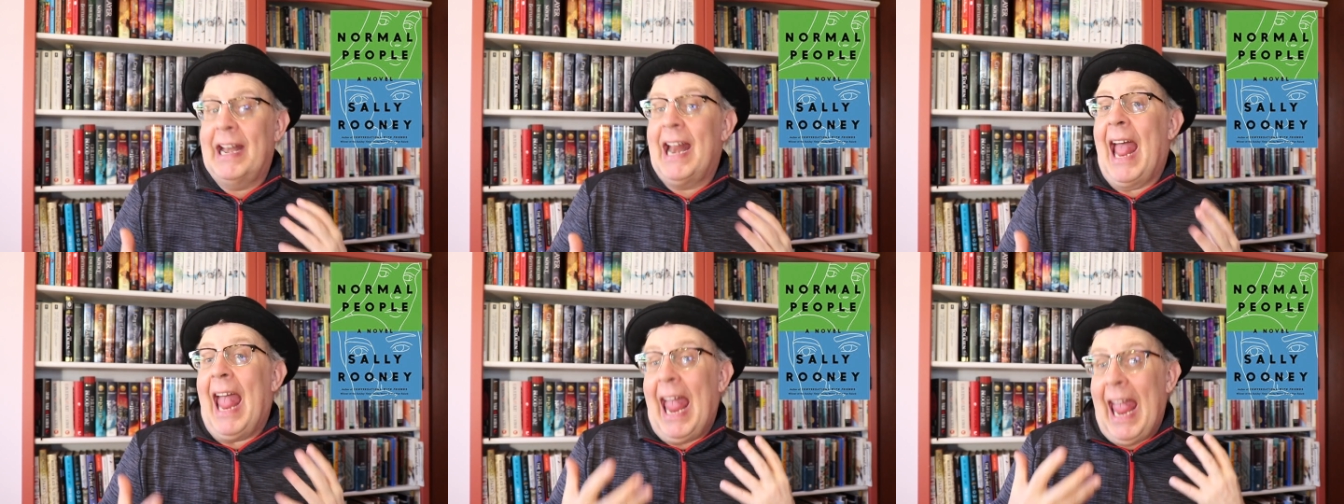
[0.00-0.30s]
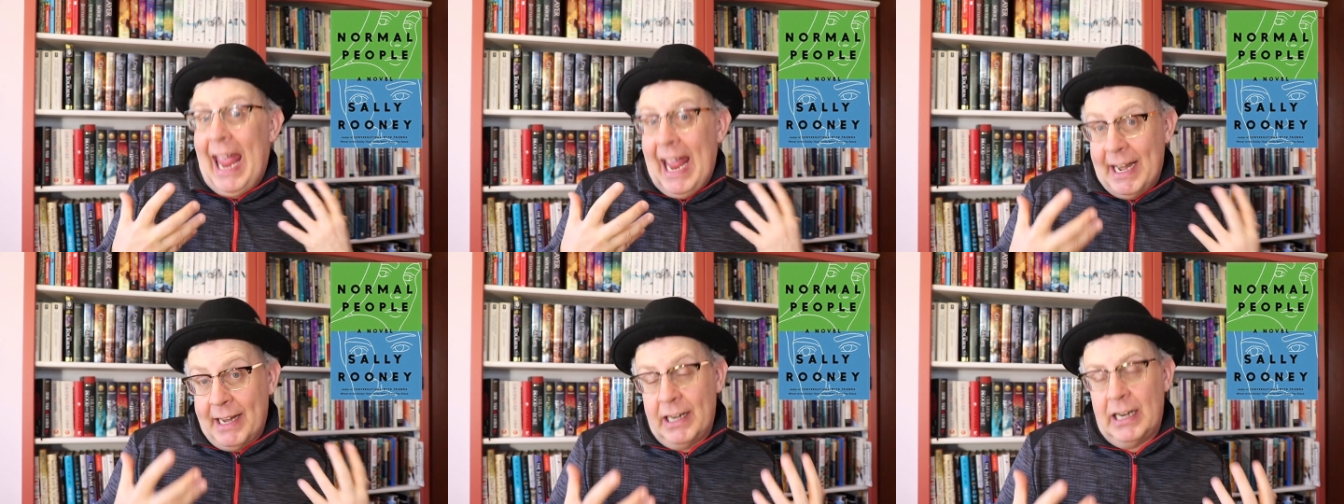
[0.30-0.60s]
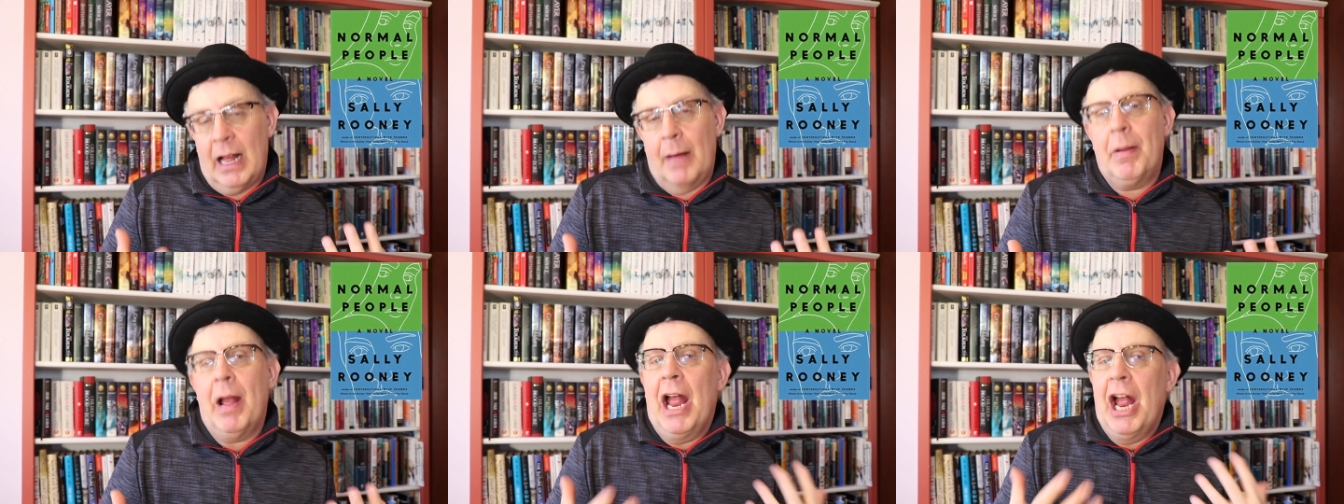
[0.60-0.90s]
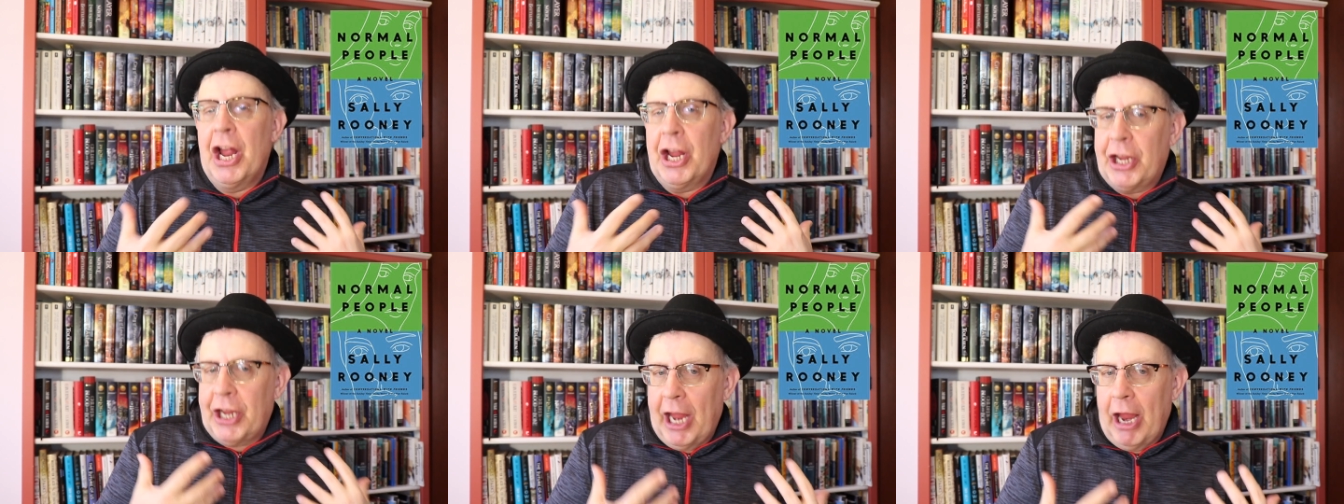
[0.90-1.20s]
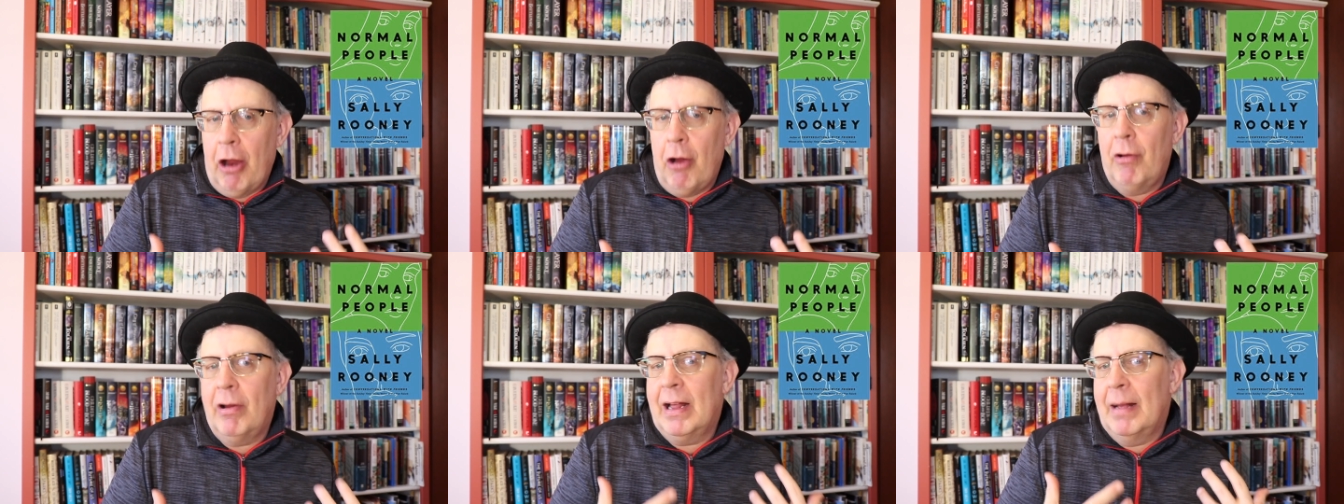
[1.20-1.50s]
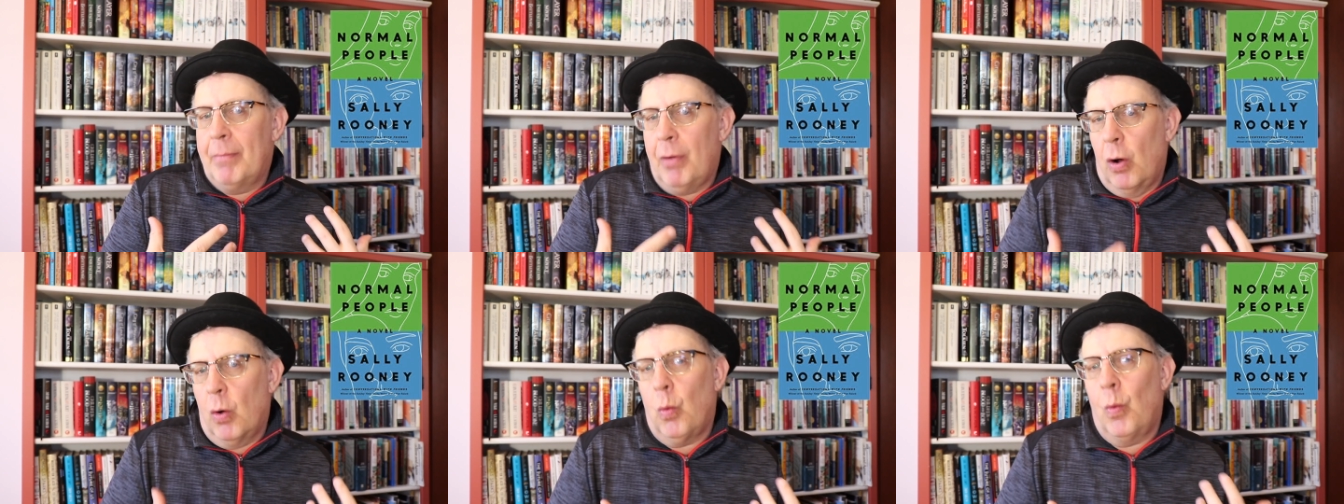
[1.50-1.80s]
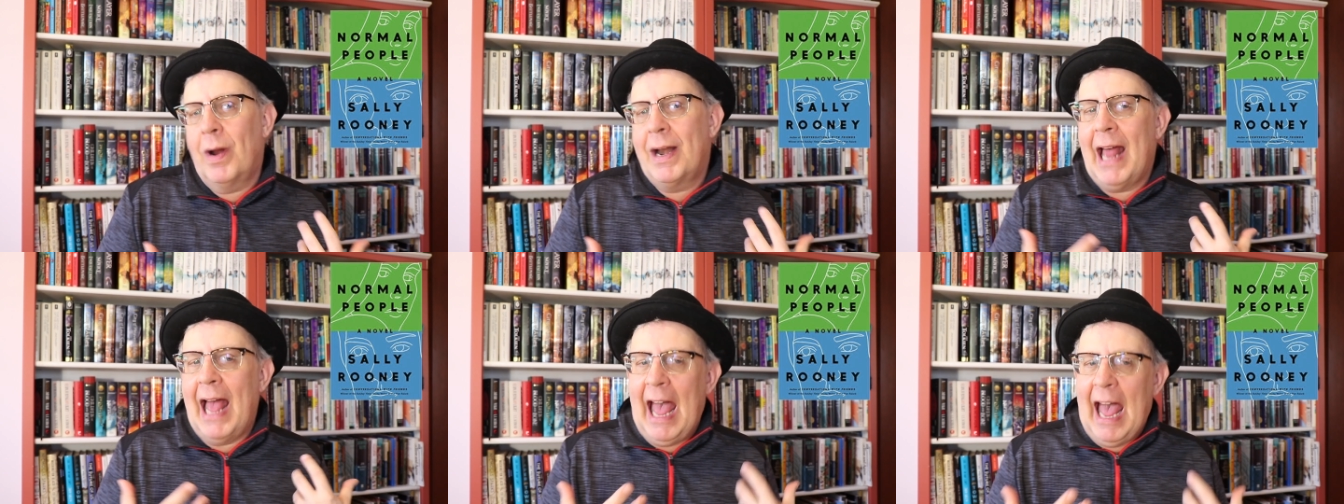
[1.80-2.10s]
and I ended up caring about
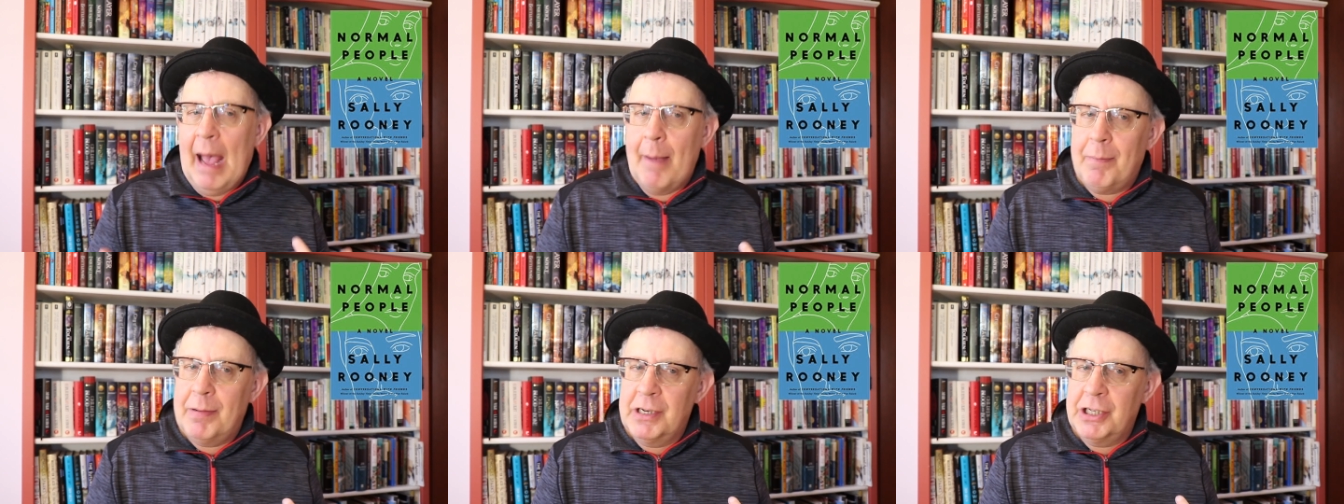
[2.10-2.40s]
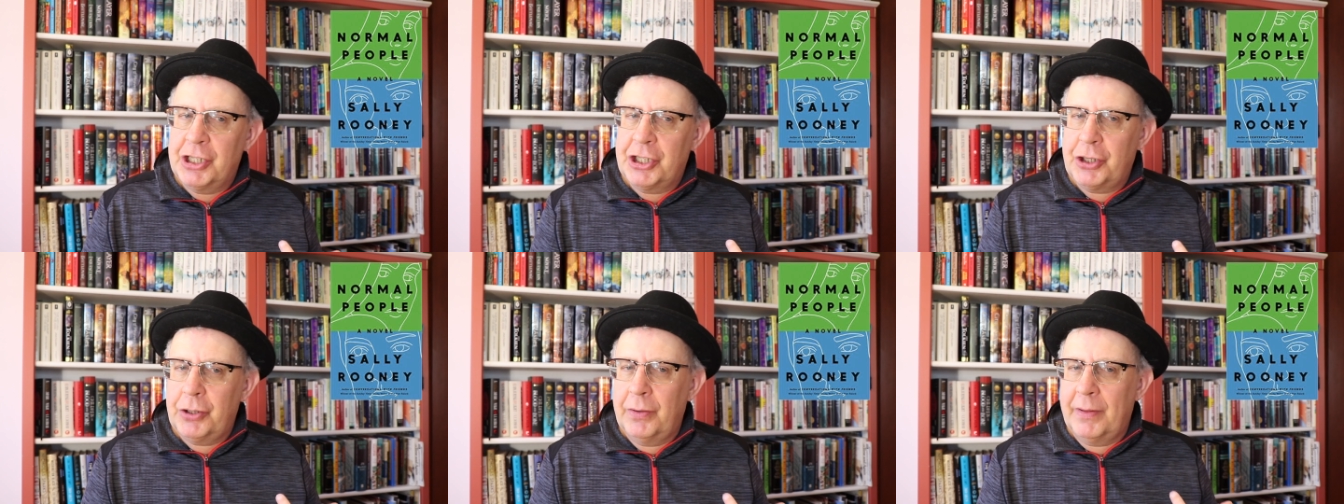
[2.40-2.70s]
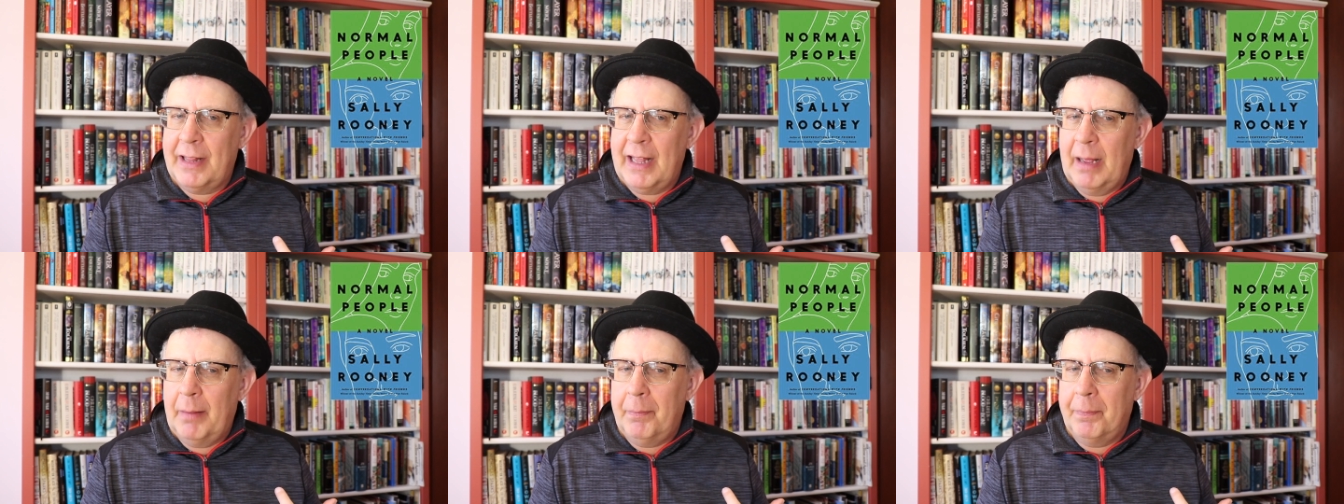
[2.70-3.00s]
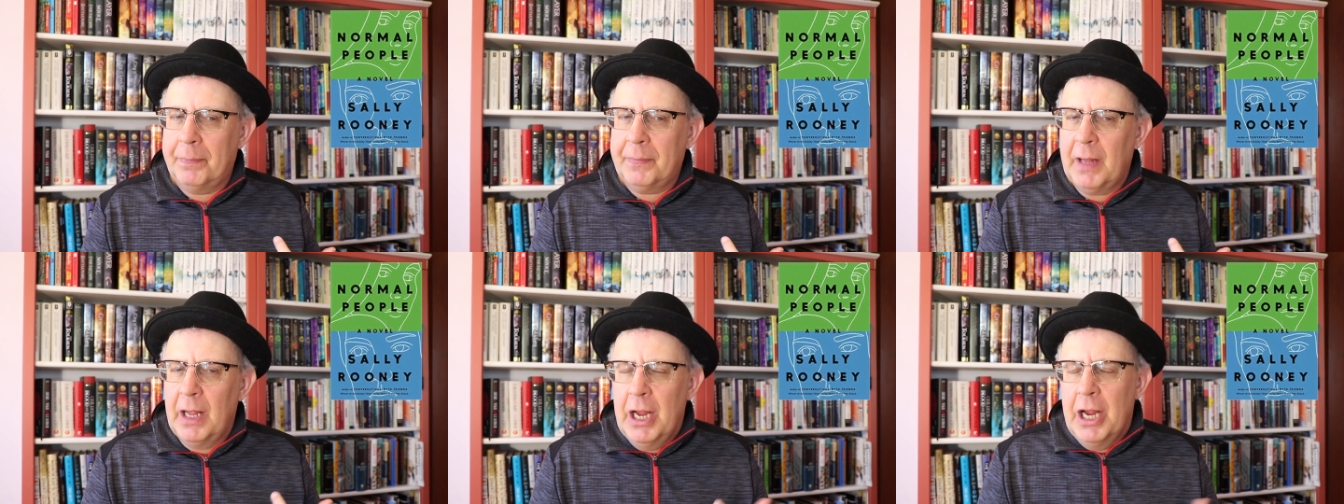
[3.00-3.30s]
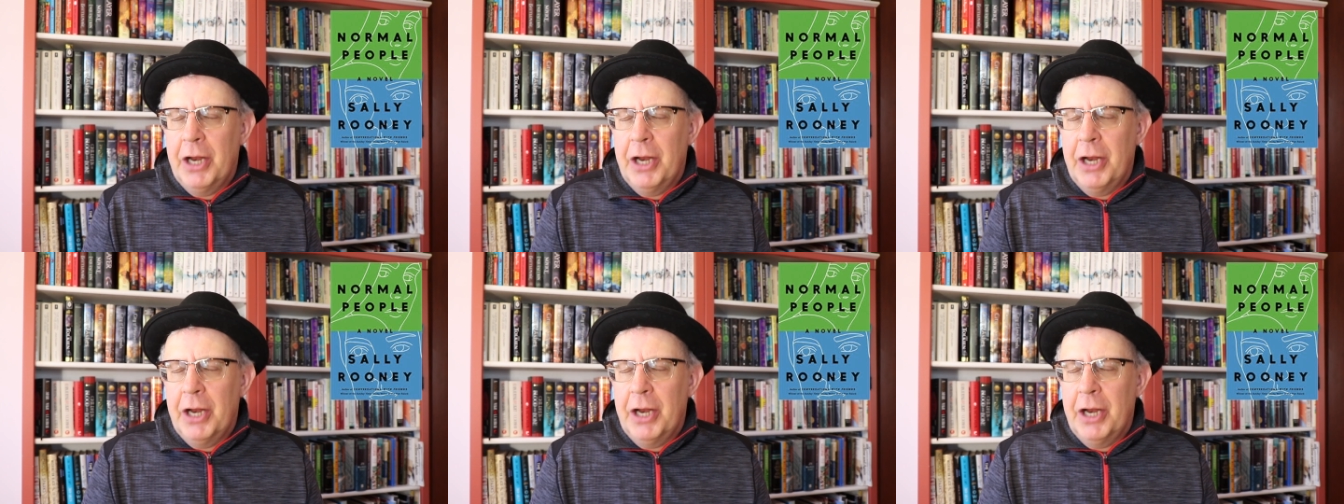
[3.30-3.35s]
what happened to them.